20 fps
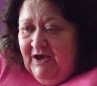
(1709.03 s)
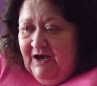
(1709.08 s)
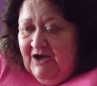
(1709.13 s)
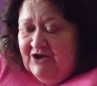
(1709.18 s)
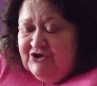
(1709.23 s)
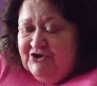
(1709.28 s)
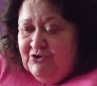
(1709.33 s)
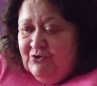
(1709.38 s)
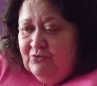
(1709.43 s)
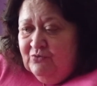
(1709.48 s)
I
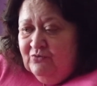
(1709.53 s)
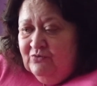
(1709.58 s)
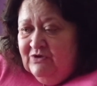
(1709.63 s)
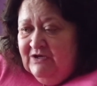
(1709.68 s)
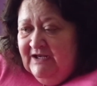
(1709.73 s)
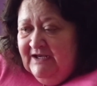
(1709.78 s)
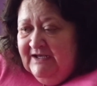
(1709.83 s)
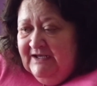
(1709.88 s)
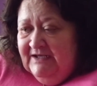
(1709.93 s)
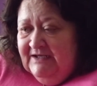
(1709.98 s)
don't
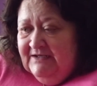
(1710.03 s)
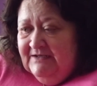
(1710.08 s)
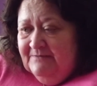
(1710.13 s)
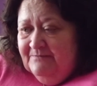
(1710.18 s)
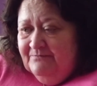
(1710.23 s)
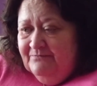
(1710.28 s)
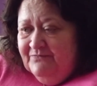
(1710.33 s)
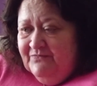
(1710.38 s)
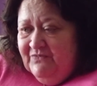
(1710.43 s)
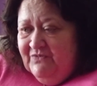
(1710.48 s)
like
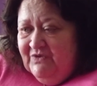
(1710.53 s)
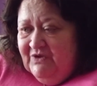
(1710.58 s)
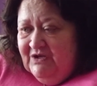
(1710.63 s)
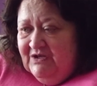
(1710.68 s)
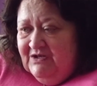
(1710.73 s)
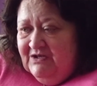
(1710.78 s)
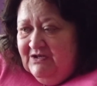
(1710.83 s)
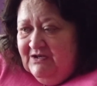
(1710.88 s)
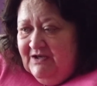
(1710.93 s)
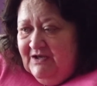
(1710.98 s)

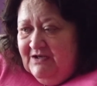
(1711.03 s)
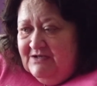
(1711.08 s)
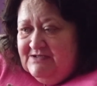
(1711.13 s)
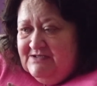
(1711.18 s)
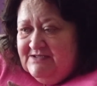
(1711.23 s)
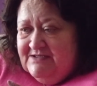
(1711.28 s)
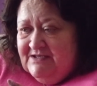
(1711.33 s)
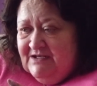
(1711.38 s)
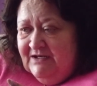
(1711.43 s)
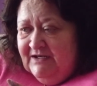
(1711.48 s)

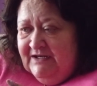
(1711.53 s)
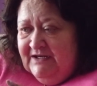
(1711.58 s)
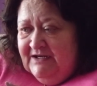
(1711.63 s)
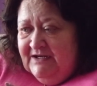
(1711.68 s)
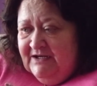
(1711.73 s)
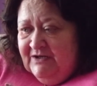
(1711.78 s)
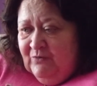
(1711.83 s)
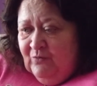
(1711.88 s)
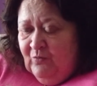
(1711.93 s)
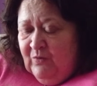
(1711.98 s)

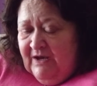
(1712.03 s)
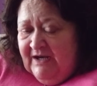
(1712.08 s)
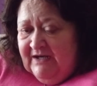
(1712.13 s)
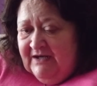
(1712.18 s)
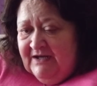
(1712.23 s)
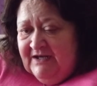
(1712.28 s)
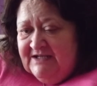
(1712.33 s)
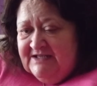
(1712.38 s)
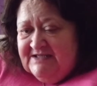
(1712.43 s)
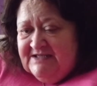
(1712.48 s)
selenite when
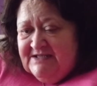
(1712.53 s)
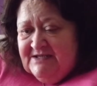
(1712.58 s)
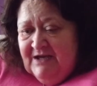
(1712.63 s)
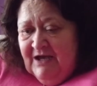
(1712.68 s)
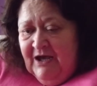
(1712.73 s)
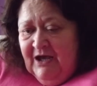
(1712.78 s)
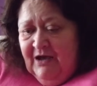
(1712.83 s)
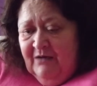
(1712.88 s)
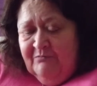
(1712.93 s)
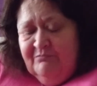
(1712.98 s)
it's
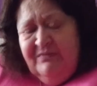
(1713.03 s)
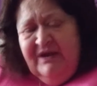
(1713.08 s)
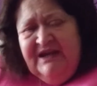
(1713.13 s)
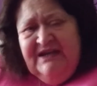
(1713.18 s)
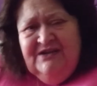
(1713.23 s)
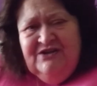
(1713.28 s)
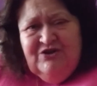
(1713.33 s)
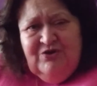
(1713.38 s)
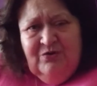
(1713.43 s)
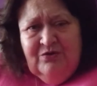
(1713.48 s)
made
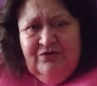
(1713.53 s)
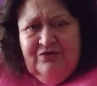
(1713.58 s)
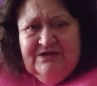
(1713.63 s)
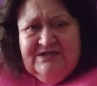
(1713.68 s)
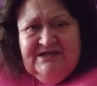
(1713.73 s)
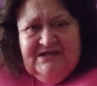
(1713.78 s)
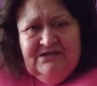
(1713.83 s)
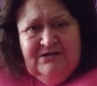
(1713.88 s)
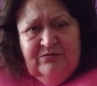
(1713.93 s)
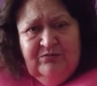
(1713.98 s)
into a
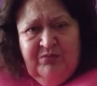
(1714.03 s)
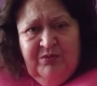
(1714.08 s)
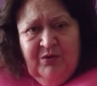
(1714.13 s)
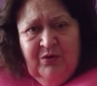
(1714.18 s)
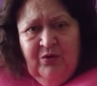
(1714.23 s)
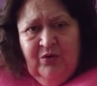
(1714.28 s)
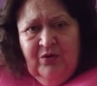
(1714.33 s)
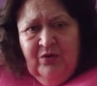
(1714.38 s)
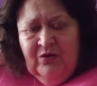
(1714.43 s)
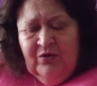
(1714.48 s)
crystal
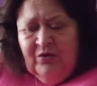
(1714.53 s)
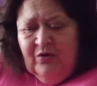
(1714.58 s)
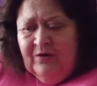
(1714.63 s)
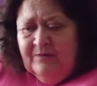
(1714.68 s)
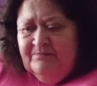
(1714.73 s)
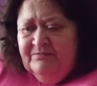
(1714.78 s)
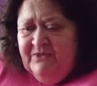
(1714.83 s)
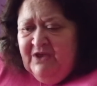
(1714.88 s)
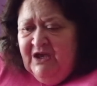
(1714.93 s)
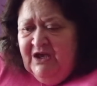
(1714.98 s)
ball or
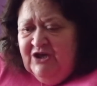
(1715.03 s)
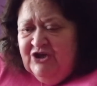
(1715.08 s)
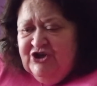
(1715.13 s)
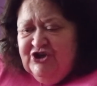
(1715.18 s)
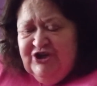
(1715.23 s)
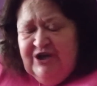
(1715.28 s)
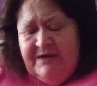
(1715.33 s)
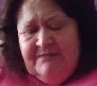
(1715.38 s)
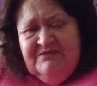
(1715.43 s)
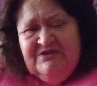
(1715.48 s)

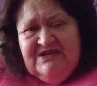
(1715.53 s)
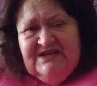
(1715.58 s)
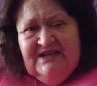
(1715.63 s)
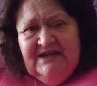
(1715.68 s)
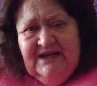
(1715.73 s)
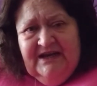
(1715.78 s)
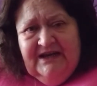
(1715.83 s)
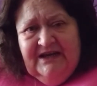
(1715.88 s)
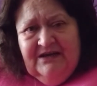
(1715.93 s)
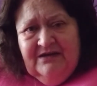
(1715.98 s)
shaped into
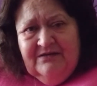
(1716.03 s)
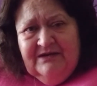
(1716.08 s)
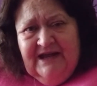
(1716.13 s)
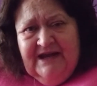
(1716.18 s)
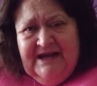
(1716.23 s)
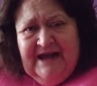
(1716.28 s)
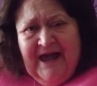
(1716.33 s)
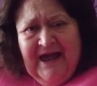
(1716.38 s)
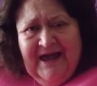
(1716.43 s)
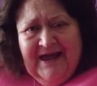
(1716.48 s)
like
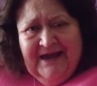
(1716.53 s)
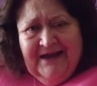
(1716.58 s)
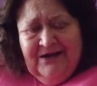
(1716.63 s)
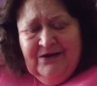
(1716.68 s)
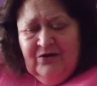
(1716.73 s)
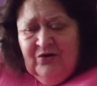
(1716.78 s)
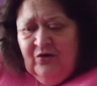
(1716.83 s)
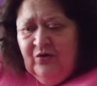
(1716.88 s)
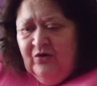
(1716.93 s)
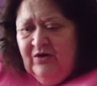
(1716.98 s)
an egg
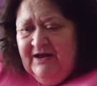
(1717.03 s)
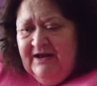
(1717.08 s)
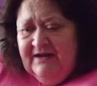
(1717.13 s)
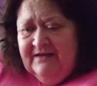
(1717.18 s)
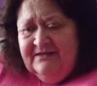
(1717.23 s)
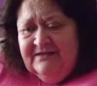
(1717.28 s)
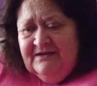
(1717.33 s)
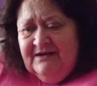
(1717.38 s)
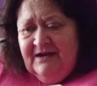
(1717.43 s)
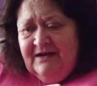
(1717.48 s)
or
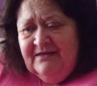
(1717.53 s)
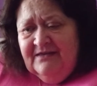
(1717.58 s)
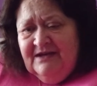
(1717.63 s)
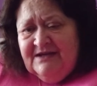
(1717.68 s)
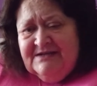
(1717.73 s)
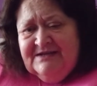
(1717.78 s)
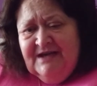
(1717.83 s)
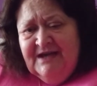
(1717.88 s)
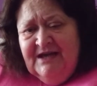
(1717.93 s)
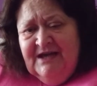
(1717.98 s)
anything like
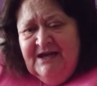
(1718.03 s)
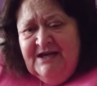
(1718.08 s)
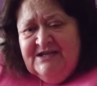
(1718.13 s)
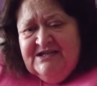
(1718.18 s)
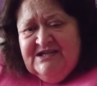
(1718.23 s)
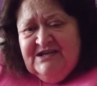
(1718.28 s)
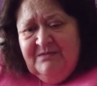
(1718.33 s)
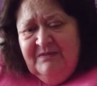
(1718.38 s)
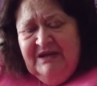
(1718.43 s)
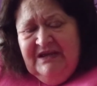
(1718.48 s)
that.
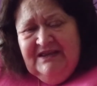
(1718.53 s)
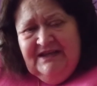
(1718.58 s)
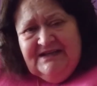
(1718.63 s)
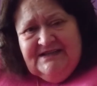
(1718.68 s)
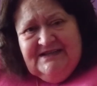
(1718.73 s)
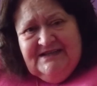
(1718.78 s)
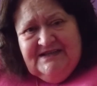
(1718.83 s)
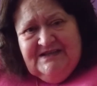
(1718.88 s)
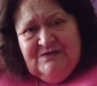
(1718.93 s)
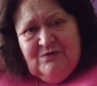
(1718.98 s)
To me,
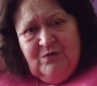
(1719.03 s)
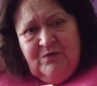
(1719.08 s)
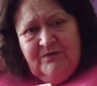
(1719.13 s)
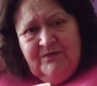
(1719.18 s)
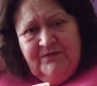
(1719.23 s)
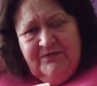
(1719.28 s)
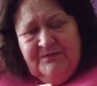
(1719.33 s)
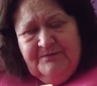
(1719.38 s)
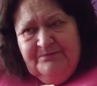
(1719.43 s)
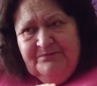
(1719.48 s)
that's sort
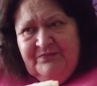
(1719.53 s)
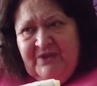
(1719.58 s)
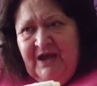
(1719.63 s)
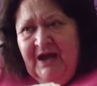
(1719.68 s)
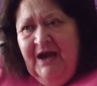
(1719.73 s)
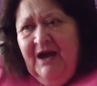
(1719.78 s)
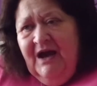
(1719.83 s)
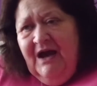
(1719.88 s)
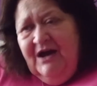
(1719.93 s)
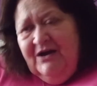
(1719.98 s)
of...
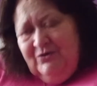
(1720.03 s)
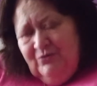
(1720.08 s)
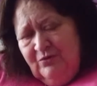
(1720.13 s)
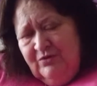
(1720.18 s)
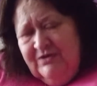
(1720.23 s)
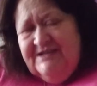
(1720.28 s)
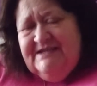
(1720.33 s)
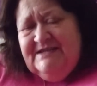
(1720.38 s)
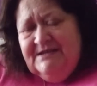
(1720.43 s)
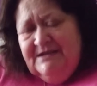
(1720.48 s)
I know
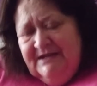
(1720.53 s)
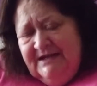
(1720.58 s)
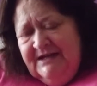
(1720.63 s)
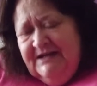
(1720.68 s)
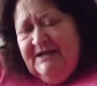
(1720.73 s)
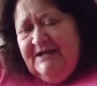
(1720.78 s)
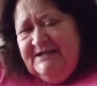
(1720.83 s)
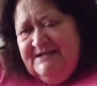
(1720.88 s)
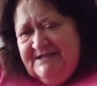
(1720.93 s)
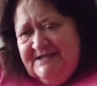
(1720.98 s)
the
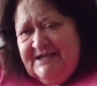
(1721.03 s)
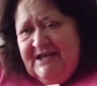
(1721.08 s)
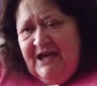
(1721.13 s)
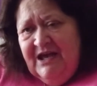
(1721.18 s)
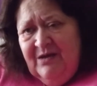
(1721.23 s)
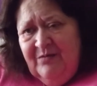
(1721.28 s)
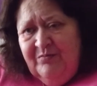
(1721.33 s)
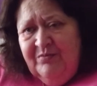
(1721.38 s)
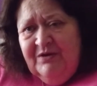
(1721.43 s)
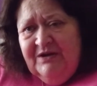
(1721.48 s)
selenite's
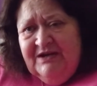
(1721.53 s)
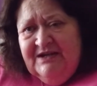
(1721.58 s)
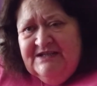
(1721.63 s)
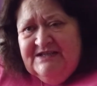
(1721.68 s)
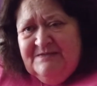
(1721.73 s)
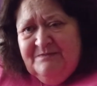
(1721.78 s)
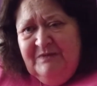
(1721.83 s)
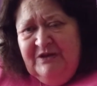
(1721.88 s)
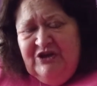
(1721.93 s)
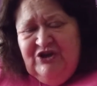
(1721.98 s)
there, but
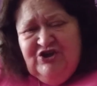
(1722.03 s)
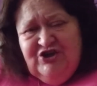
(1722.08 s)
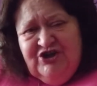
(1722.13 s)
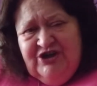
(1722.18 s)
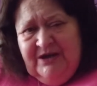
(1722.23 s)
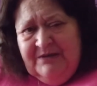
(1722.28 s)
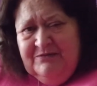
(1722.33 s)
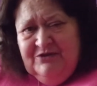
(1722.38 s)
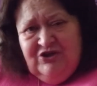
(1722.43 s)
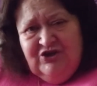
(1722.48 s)
it's been
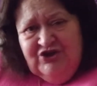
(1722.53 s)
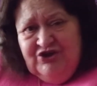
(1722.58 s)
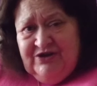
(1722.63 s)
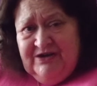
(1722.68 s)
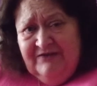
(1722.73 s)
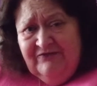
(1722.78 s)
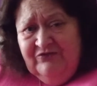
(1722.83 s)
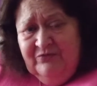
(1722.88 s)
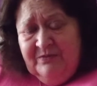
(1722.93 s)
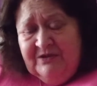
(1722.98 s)
shaped... It should
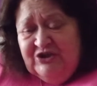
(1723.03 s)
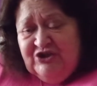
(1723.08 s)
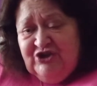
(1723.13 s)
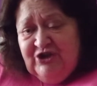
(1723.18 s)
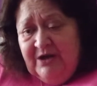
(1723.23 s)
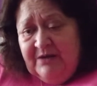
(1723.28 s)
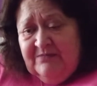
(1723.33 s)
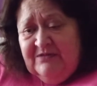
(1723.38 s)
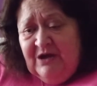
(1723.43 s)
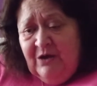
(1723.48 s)
never have been
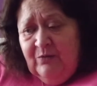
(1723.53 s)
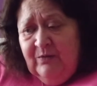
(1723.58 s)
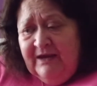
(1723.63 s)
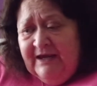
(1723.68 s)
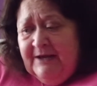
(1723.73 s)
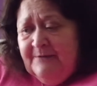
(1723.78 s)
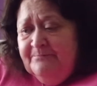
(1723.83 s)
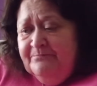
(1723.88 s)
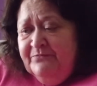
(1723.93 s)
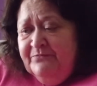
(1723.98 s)
shaped that way.